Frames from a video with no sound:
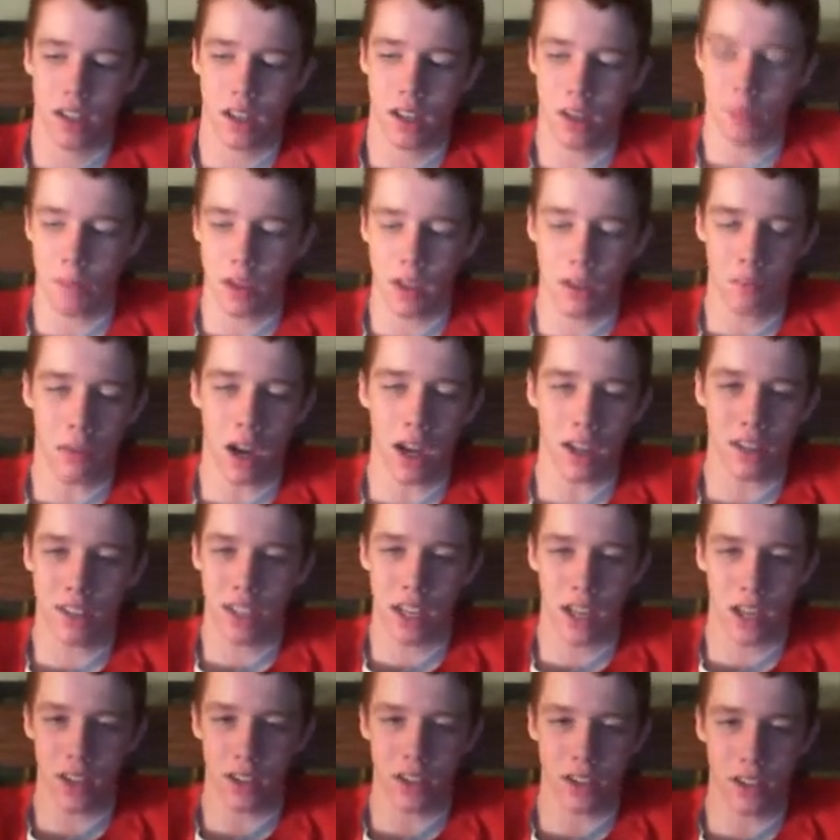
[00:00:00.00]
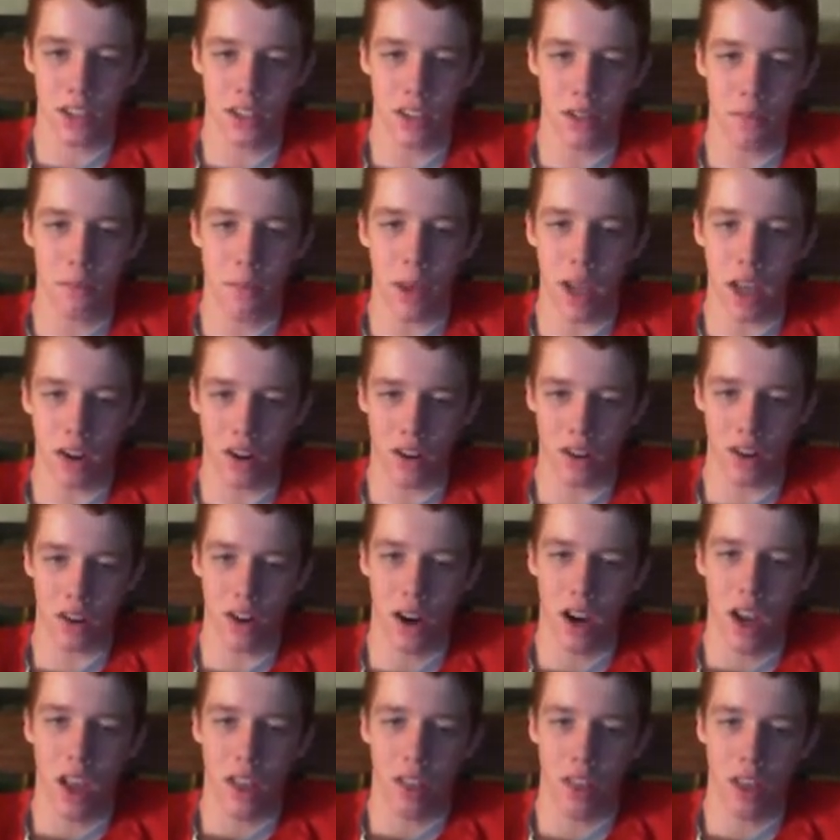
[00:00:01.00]
I mean, Monta Ellis isn't
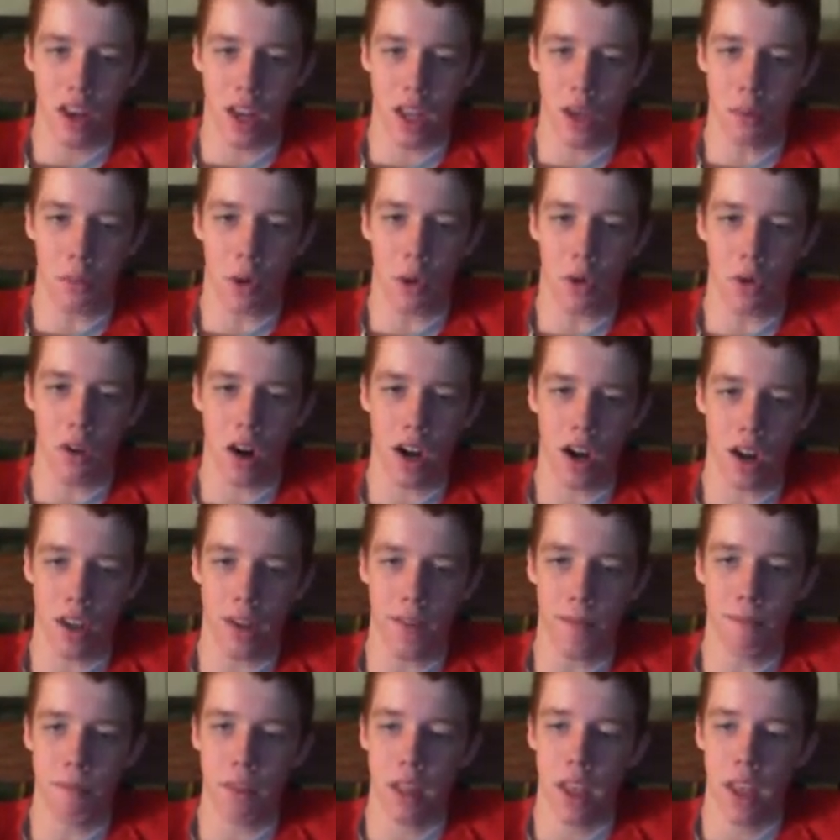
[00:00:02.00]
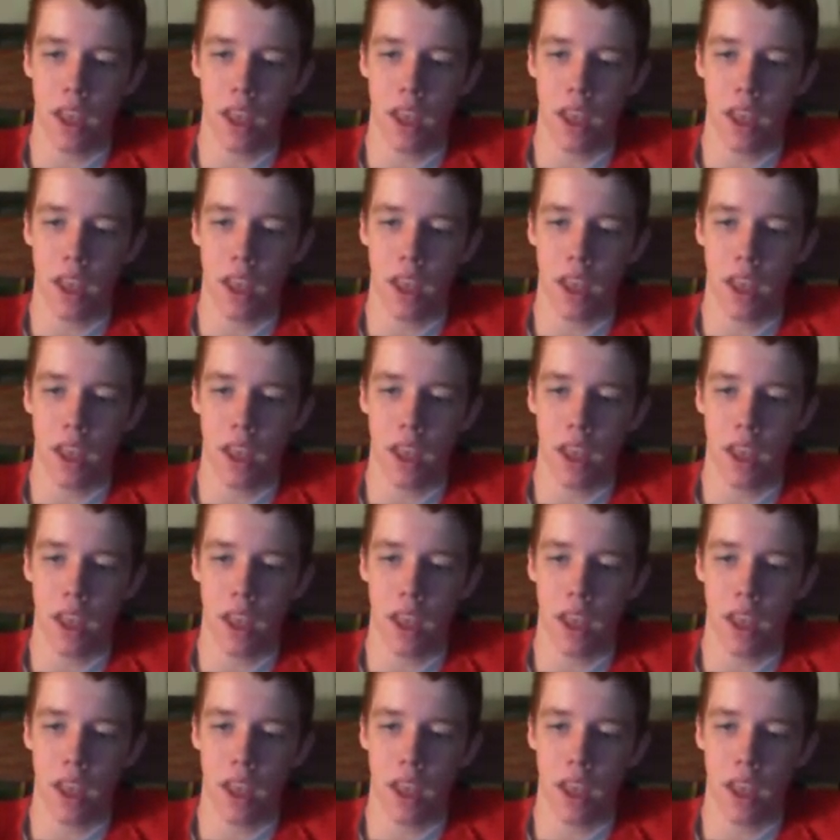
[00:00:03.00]
better than him already.